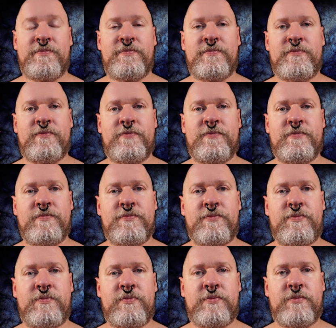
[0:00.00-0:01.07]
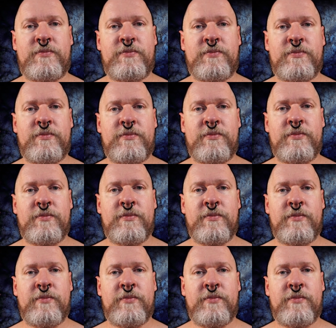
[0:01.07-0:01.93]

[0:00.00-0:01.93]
(no one is talking)